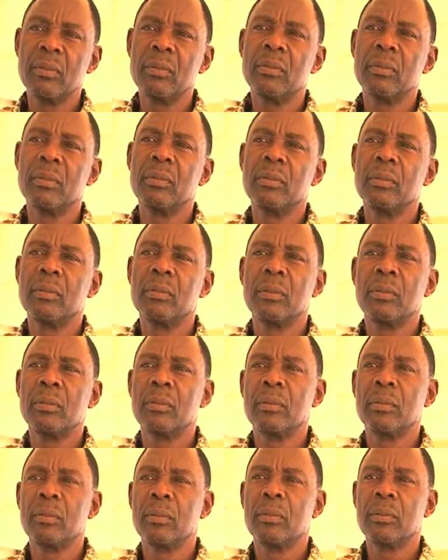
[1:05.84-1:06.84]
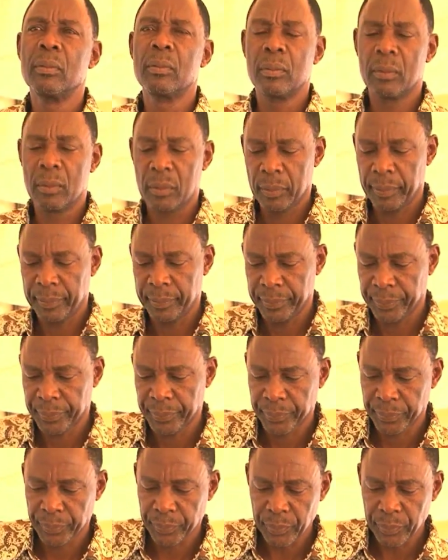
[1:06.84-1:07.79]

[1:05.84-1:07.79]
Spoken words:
No one is speaking in this clip.